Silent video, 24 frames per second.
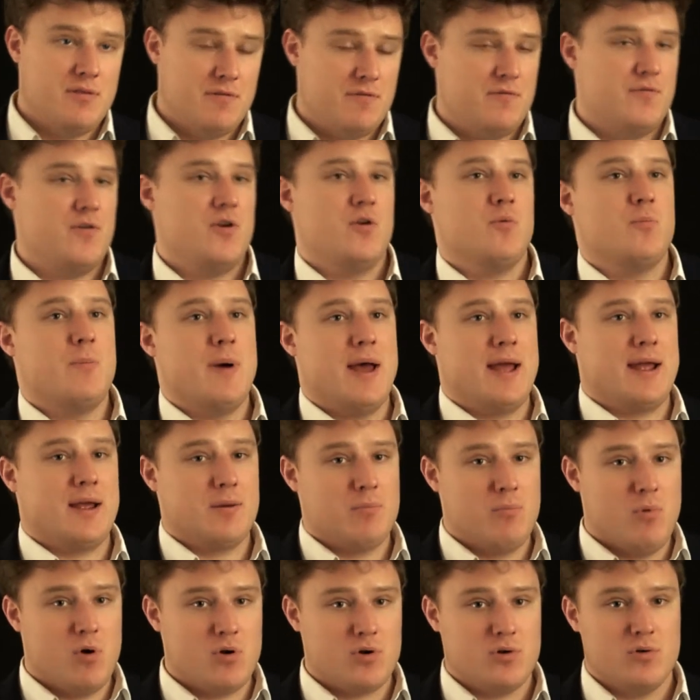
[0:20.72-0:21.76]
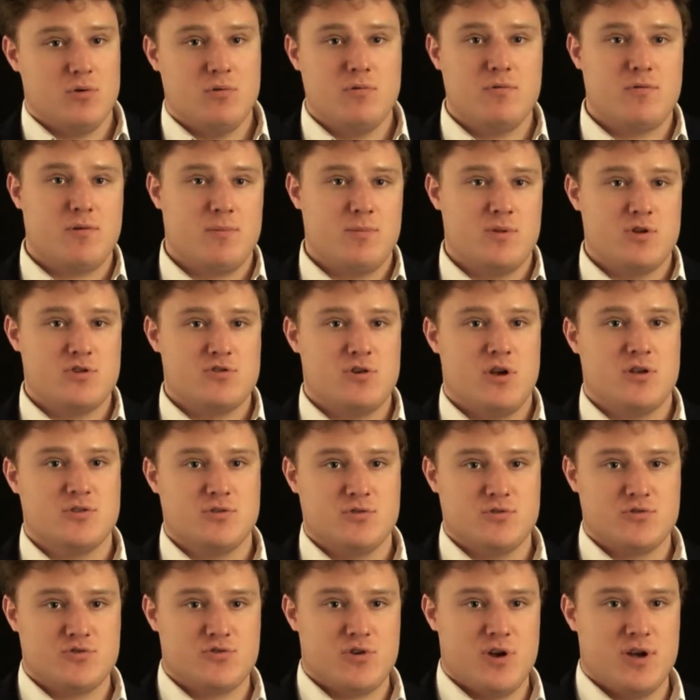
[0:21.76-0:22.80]
the food bank model from the
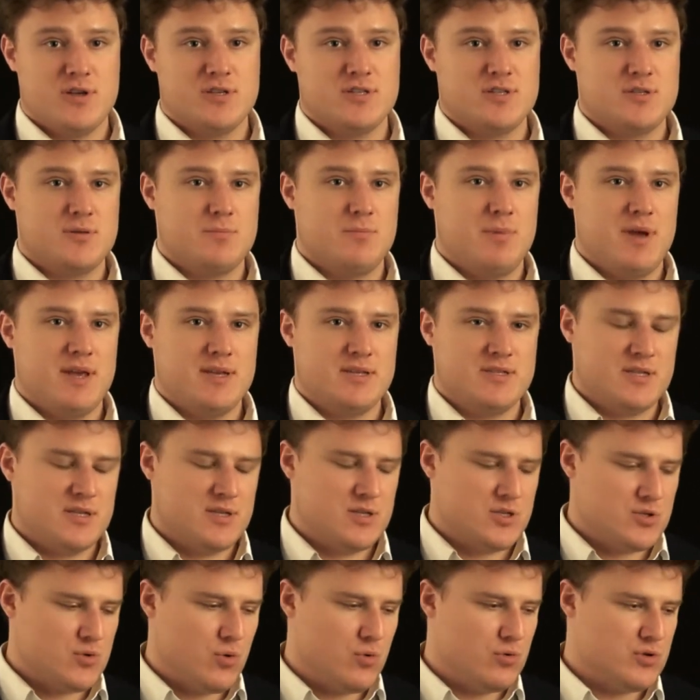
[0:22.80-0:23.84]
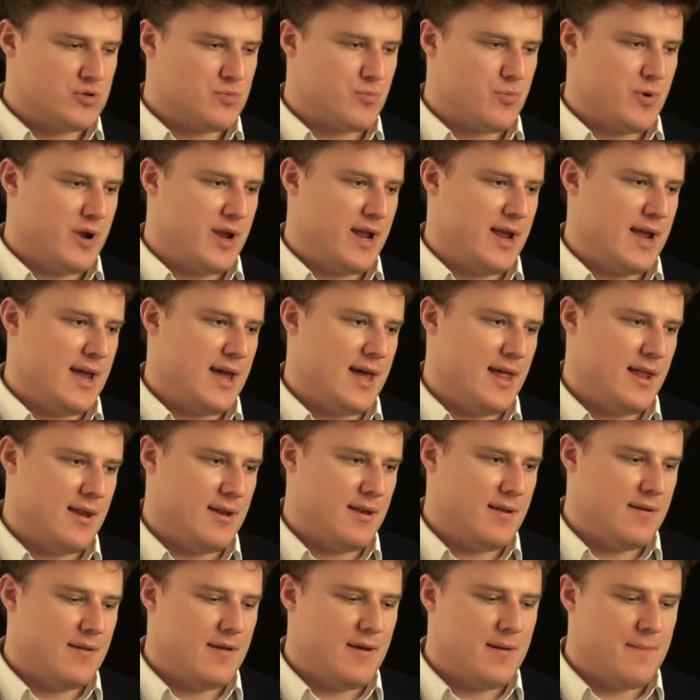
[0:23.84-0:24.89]
Trussell Trust based in Salisbury,
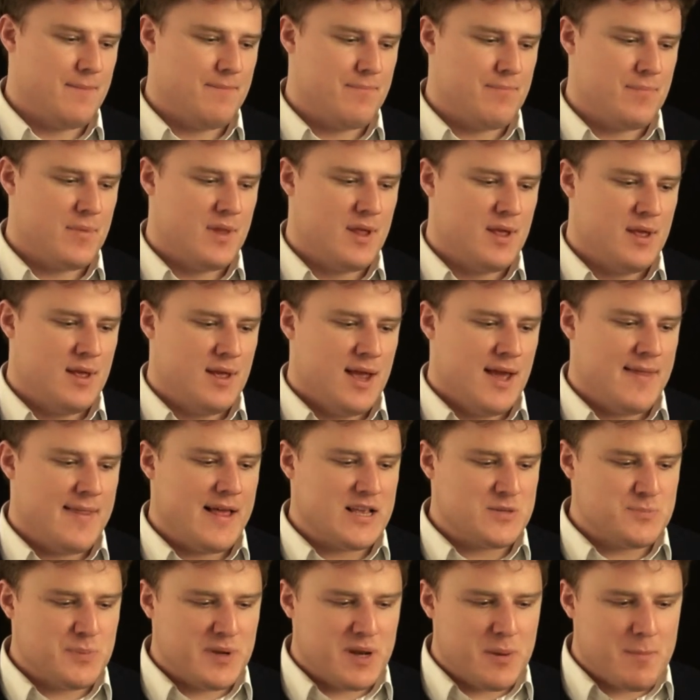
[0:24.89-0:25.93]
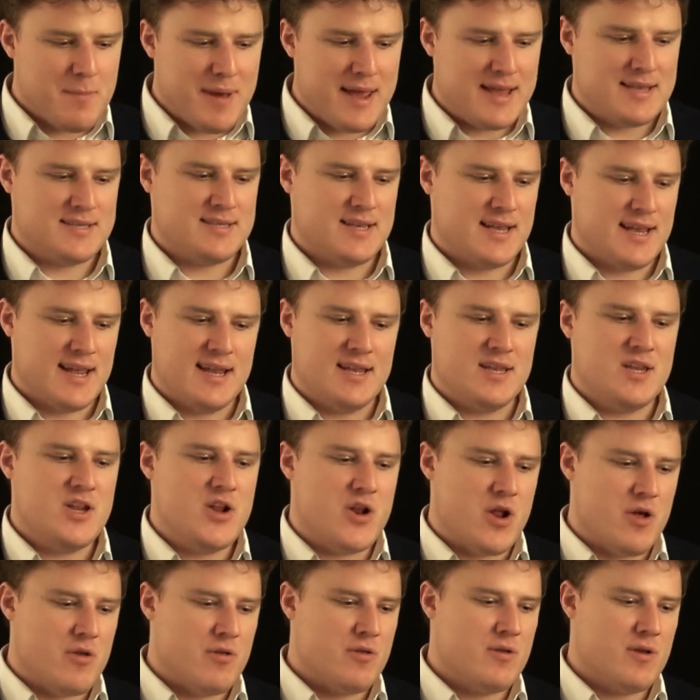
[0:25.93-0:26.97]
and that's been amazing. And
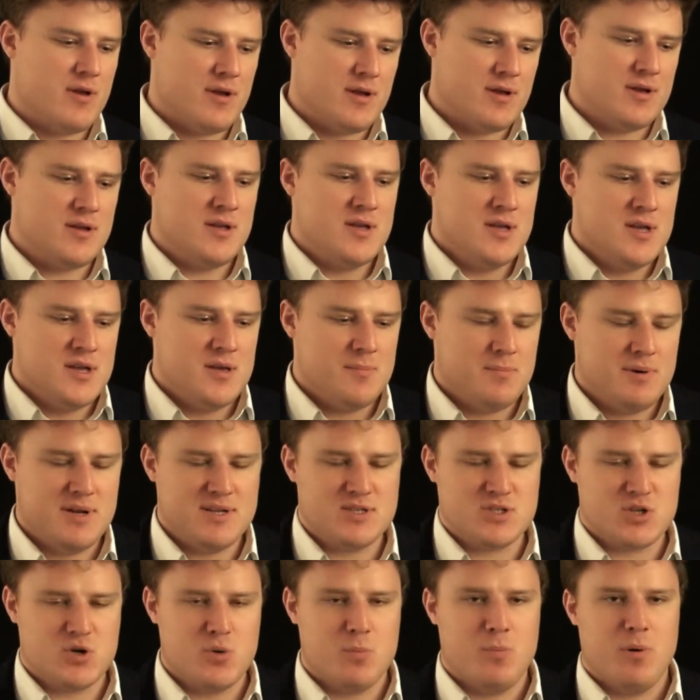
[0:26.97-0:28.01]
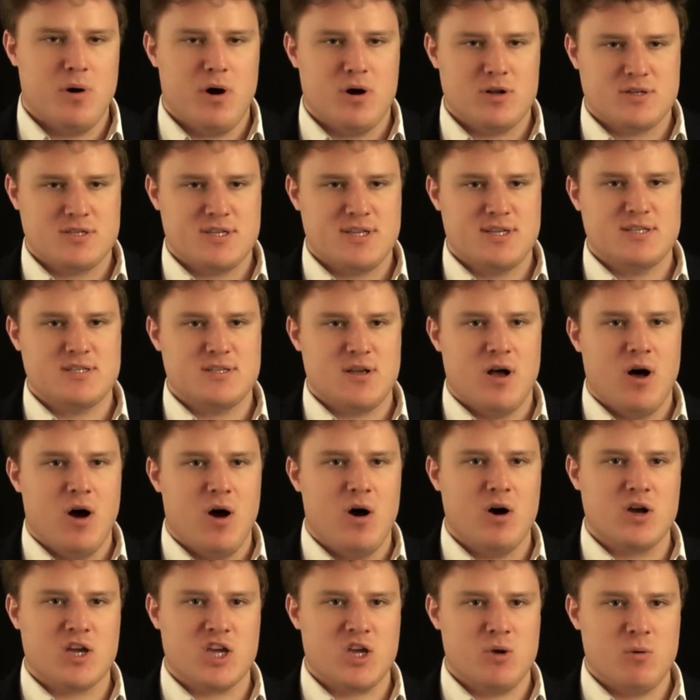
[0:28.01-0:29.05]
you know, the political parties
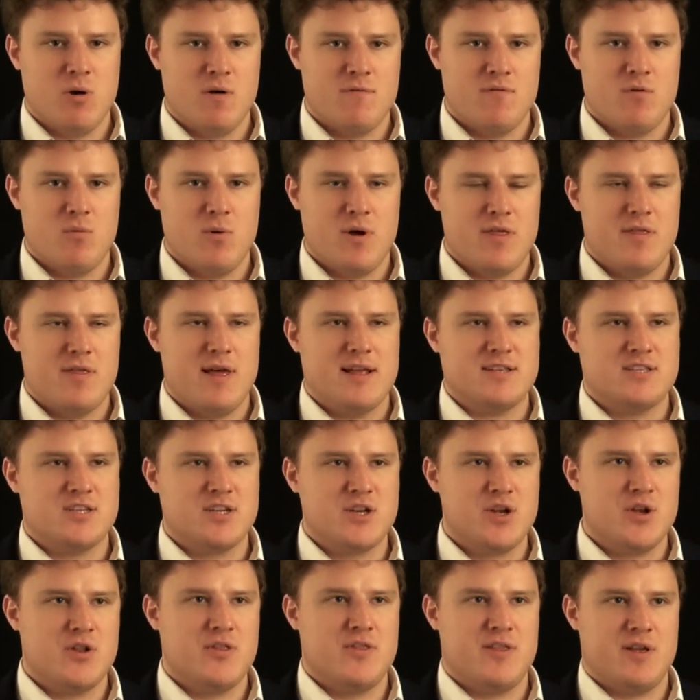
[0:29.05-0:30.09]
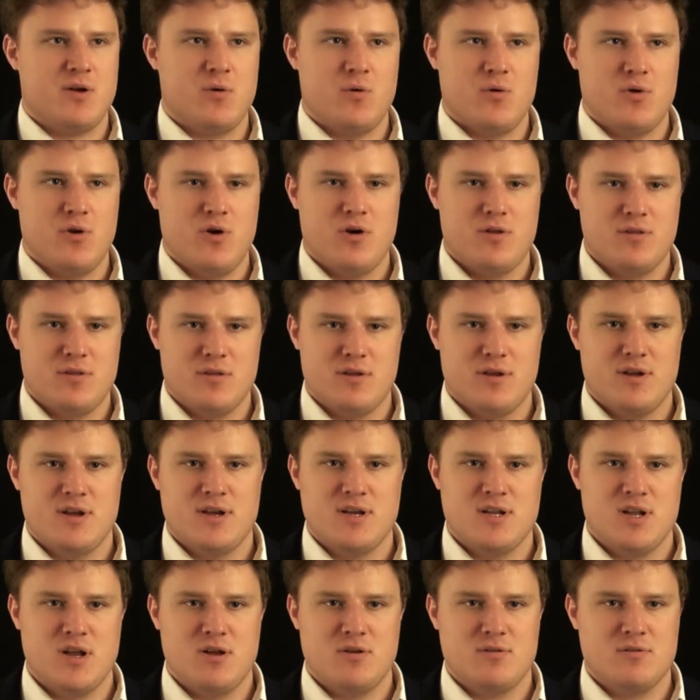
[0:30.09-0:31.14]
argue over whether that's a good thing or not. That,
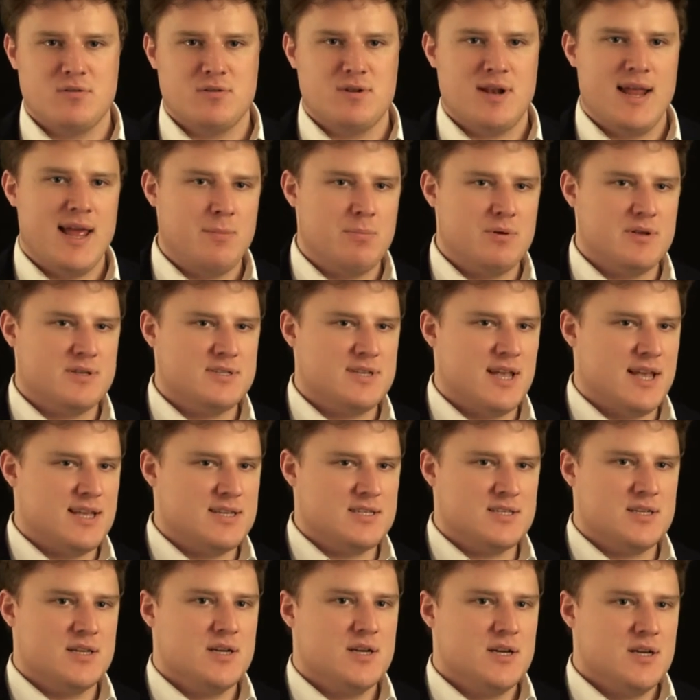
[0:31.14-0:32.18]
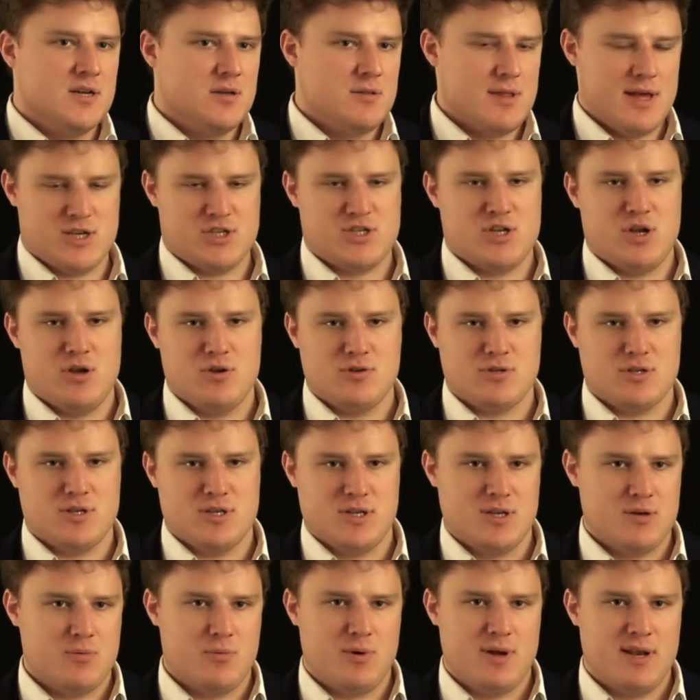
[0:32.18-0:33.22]
you know, Labour says that shows
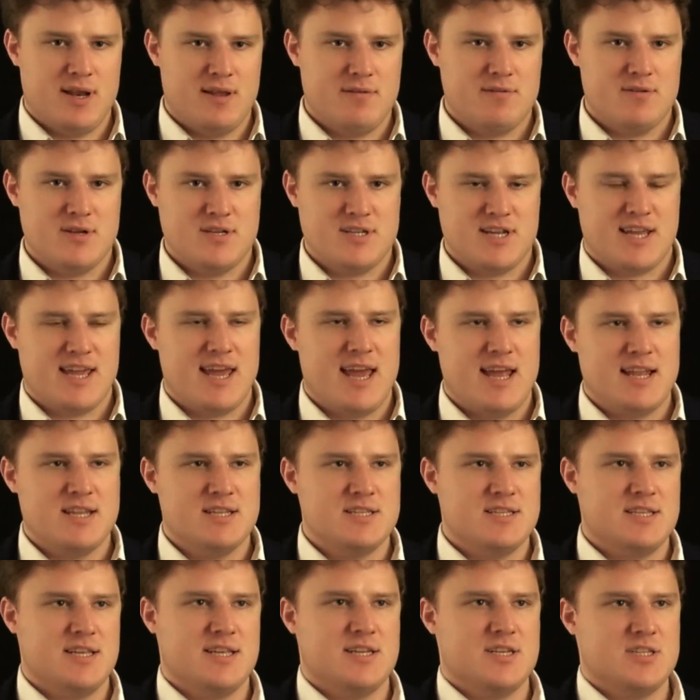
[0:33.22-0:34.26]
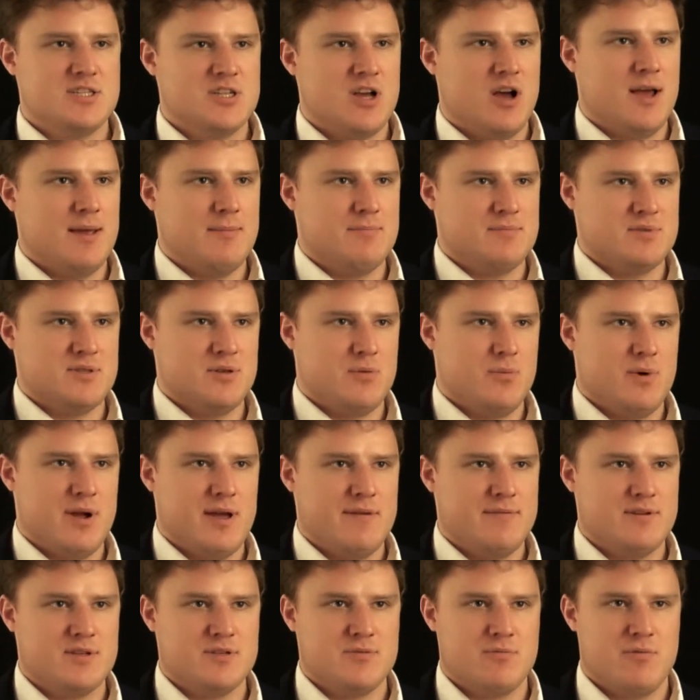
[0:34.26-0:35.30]
that we live in a Dickensian times, that we're
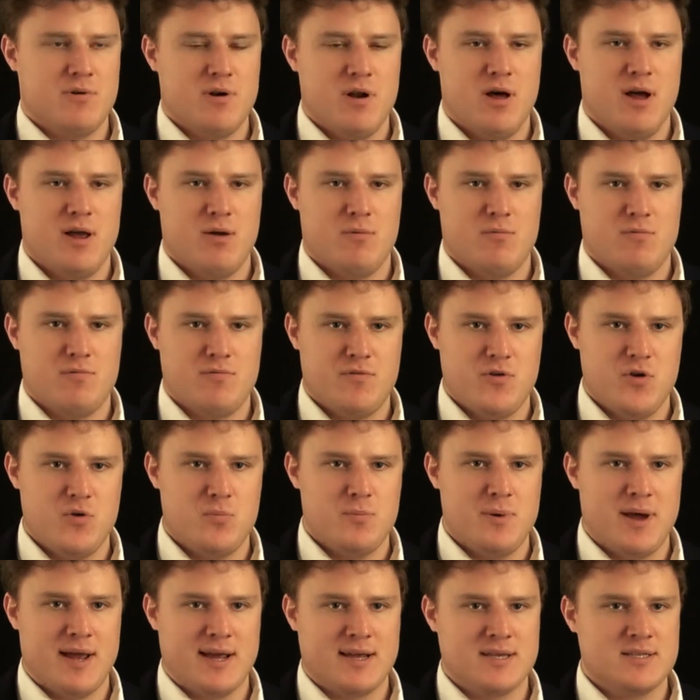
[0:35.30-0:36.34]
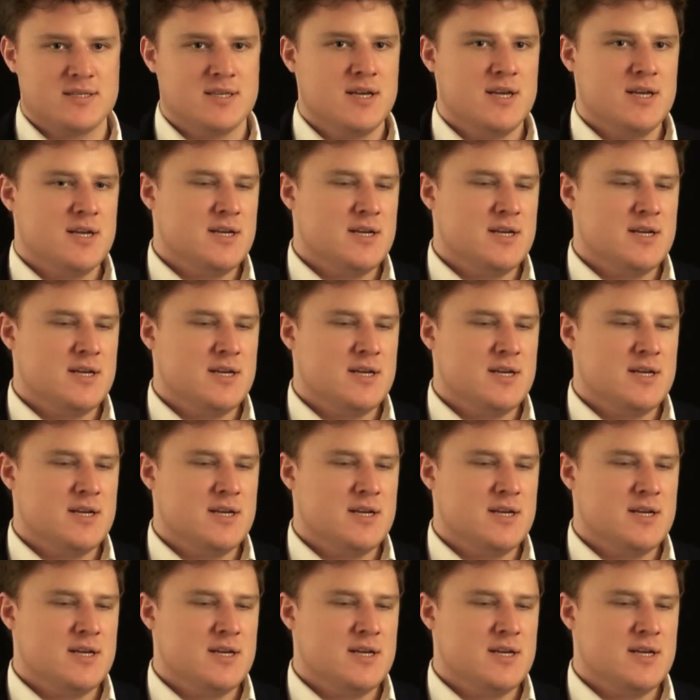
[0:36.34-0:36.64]
having to rely on food banks.